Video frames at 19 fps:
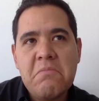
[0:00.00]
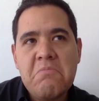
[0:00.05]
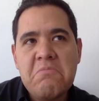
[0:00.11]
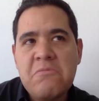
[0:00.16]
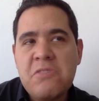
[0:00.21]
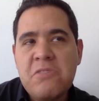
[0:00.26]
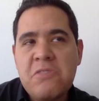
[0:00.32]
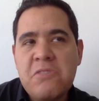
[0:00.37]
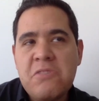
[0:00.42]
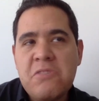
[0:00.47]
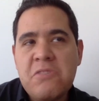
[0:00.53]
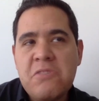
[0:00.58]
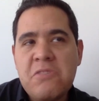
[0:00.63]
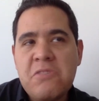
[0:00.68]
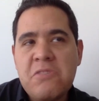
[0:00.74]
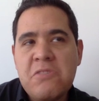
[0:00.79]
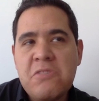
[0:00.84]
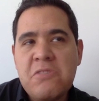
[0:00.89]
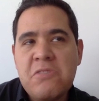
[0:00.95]
just
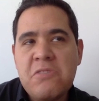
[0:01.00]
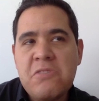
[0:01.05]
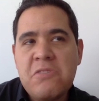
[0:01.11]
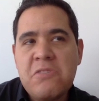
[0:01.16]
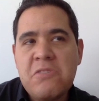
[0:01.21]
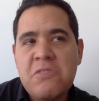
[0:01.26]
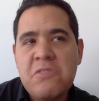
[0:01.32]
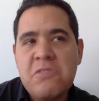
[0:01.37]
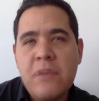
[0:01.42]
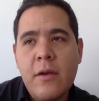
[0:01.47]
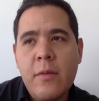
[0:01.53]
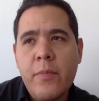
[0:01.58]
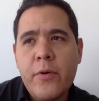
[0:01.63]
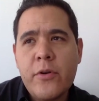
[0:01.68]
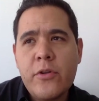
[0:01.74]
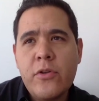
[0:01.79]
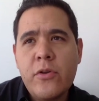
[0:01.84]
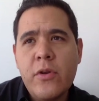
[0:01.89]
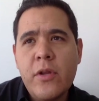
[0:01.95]
had the
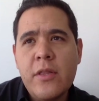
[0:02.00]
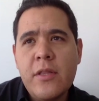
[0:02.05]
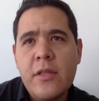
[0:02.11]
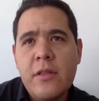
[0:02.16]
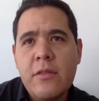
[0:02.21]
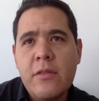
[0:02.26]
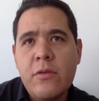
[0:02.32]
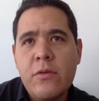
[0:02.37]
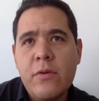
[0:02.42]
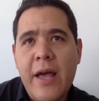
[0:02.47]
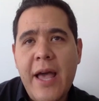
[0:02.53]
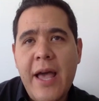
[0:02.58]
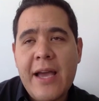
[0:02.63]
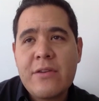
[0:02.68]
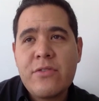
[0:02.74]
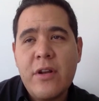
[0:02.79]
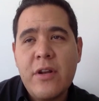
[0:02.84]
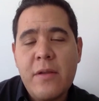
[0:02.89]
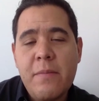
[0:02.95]
opportunity to
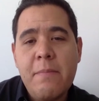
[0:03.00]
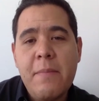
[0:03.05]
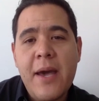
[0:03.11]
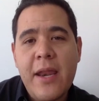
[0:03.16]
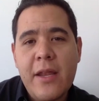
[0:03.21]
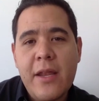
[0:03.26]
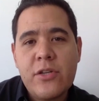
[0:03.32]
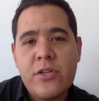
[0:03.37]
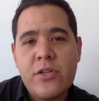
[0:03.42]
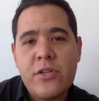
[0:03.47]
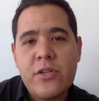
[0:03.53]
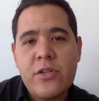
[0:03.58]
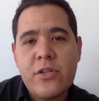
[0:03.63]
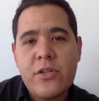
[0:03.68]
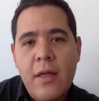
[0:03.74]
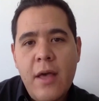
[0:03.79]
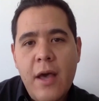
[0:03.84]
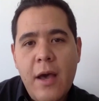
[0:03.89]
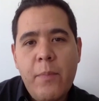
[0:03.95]
actually manage
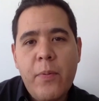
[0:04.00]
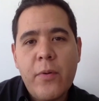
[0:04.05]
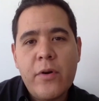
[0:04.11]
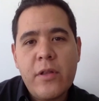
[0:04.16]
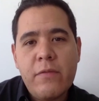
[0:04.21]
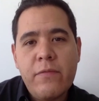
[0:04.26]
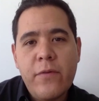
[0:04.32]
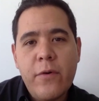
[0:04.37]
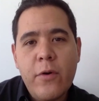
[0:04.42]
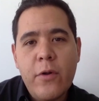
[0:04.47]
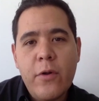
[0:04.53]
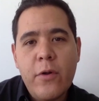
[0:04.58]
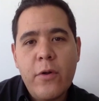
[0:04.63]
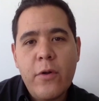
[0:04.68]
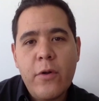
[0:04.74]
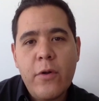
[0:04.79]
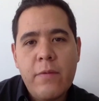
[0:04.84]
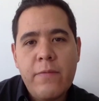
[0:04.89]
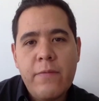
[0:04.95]
a
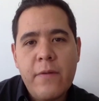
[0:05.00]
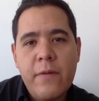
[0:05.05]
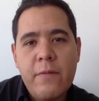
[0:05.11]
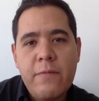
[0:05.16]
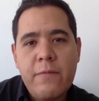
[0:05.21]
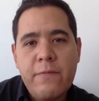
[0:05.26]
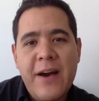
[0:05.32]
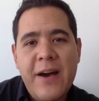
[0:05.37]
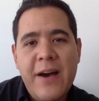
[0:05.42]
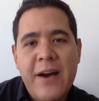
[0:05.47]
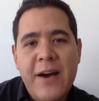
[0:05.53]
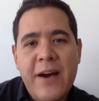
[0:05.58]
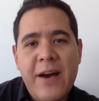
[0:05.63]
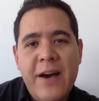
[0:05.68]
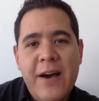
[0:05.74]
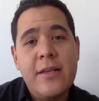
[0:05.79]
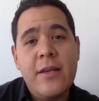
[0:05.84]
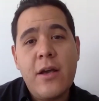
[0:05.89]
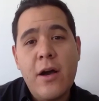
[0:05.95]
portfolio of
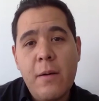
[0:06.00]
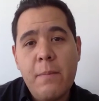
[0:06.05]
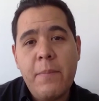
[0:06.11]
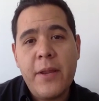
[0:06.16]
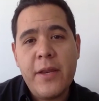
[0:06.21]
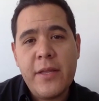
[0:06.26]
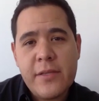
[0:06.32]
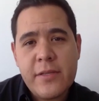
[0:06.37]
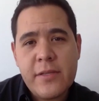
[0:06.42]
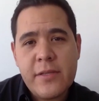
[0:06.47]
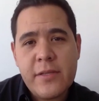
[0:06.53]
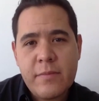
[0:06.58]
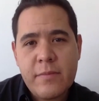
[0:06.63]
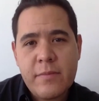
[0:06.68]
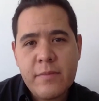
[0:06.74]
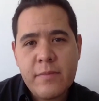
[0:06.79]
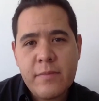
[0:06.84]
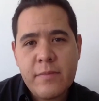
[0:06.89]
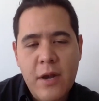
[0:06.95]
financing companies,
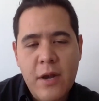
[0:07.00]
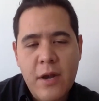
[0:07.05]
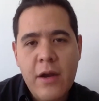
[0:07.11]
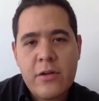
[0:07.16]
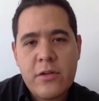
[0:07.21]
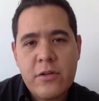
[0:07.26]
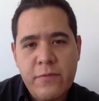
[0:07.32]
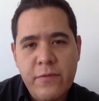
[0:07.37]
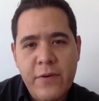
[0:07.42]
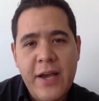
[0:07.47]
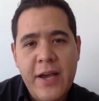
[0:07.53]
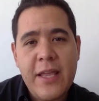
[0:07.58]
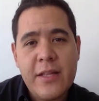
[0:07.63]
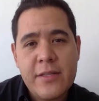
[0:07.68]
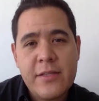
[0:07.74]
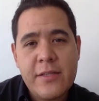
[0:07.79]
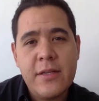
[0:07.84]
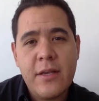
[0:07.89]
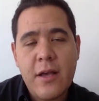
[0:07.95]
so large
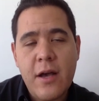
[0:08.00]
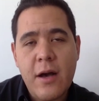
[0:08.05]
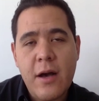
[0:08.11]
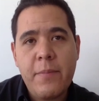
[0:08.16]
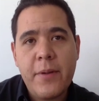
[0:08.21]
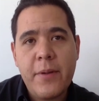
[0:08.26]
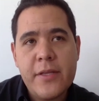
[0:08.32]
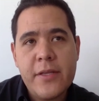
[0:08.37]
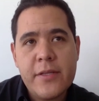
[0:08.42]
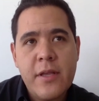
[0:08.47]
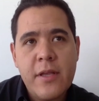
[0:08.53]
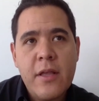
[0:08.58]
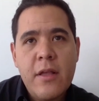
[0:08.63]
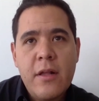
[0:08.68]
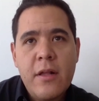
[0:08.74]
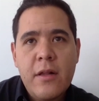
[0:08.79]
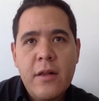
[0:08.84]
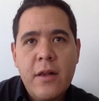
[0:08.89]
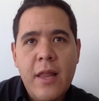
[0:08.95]
financing companies.
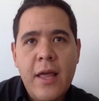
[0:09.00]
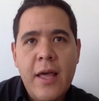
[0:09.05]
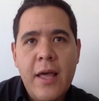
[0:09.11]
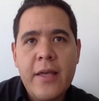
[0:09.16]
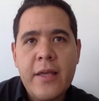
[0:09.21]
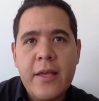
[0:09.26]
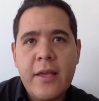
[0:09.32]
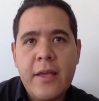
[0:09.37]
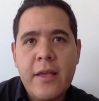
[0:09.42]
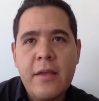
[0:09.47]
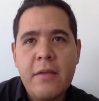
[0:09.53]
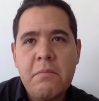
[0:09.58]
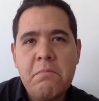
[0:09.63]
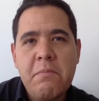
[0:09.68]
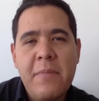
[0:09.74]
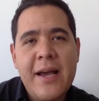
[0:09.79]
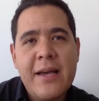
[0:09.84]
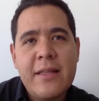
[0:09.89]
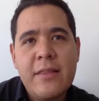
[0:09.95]
Like
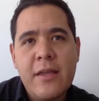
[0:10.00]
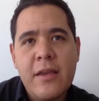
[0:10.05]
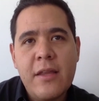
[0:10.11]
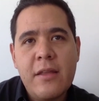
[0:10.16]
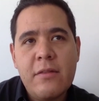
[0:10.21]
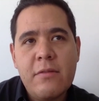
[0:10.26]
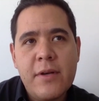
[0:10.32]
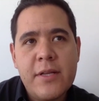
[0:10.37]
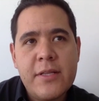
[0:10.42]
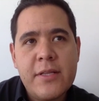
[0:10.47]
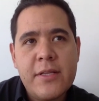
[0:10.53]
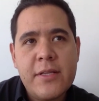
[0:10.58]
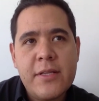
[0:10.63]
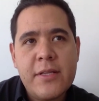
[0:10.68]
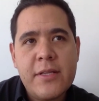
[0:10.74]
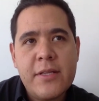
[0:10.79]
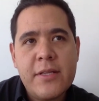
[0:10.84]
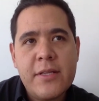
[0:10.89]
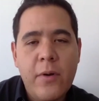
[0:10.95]
back then it was
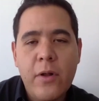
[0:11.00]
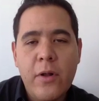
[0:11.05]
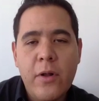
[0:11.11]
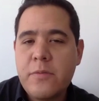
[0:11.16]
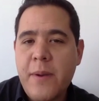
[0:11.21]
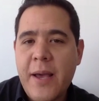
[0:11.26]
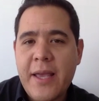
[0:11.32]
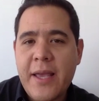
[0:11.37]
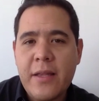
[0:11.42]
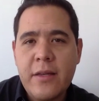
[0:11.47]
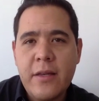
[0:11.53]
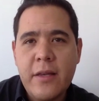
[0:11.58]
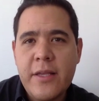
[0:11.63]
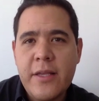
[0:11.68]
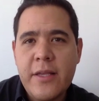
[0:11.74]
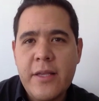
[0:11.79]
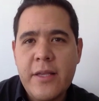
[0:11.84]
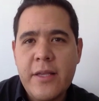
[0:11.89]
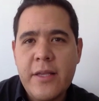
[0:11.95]
like Volkswagen
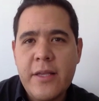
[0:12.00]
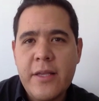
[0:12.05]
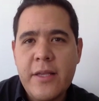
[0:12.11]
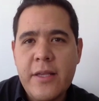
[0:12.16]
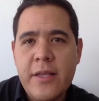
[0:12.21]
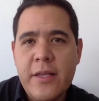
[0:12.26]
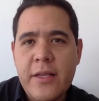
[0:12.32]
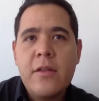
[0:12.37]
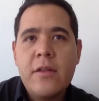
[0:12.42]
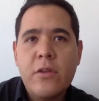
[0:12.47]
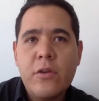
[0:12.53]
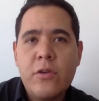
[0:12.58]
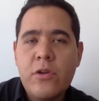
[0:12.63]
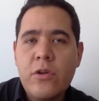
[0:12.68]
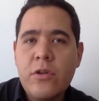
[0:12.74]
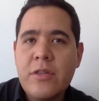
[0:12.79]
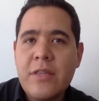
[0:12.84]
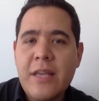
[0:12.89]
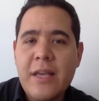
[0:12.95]
Leasing,
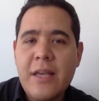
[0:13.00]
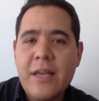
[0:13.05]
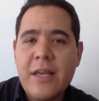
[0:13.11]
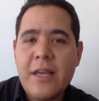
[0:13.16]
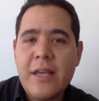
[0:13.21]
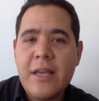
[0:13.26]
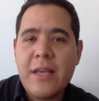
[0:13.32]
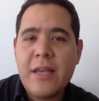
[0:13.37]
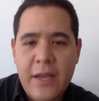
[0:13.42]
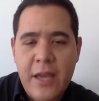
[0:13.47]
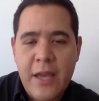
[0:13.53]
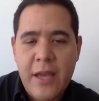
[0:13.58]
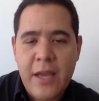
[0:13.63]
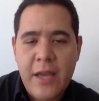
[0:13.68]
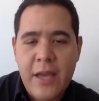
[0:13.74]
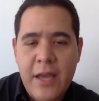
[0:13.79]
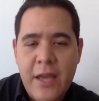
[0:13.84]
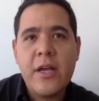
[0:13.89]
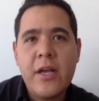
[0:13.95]
Toyota
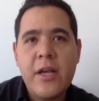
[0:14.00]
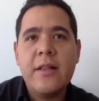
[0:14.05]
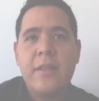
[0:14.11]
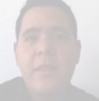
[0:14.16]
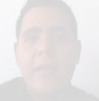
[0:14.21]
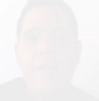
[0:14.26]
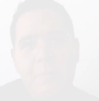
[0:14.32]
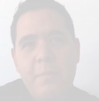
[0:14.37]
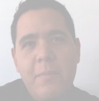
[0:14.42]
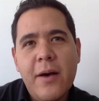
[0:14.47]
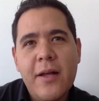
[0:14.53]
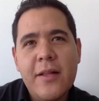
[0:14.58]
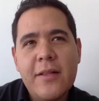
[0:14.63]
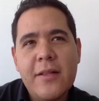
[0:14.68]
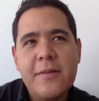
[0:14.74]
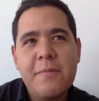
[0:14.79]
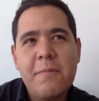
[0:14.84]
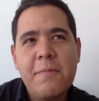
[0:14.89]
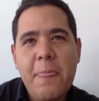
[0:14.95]
Financial,
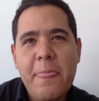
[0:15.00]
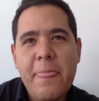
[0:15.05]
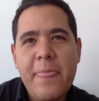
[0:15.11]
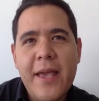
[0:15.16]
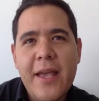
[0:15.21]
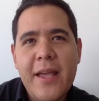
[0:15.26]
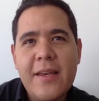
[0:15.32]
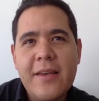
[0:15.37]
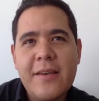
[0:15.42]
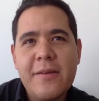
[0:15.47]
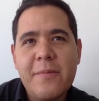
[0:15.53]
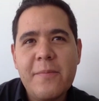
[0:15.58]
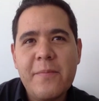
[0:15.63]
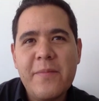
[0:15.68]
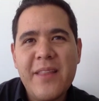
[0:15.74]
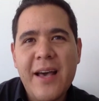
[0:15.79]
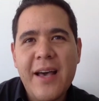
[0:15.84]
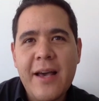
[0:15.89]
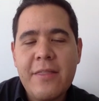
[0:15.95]
but then
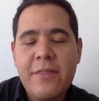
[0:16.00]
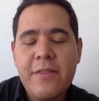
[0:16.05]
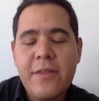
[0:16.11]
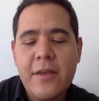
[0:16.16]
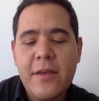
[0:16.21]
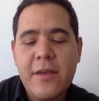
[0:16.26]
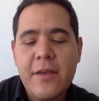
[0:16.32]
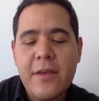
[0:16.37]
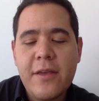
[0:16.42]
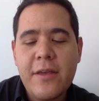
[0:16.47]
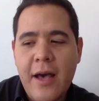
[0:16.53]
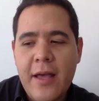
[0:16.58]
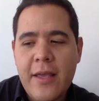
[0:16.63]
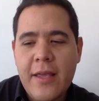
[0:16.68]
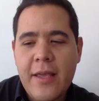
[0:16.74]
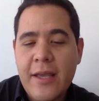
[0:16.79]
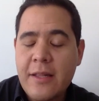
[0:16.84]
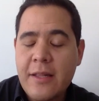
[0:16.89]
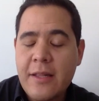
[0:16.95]
I think I
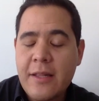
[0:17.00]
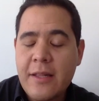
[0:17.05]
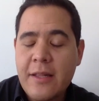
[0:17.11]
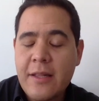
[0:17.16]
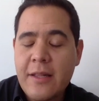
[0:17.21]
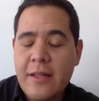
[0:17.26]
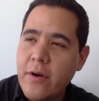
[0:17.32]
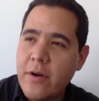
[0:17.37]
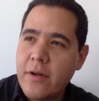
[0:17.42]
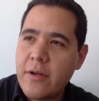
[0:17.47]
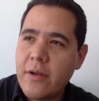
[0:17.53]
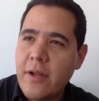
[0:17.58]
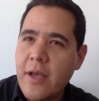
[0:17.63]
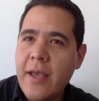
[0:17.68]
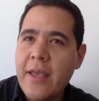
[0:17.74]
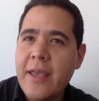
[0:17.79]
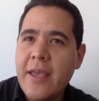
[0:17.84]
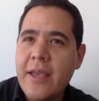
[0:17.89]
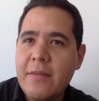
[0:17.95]
get bored
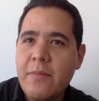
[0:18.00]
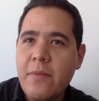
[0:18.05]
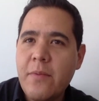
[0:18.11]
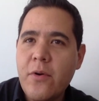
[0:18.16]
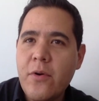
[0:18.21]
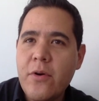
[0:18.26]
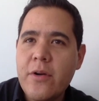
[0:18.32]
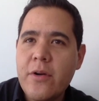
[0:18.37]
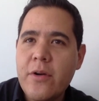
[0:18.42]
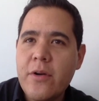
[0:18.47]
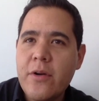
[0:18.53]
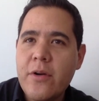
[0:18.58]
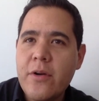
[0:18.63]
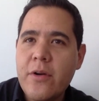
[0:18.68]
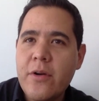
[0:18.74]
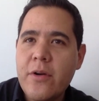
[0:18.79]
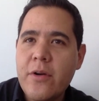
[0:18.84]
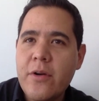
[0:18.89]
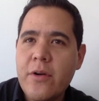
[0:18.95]

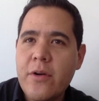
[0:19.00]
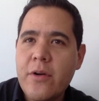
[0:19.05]
easily,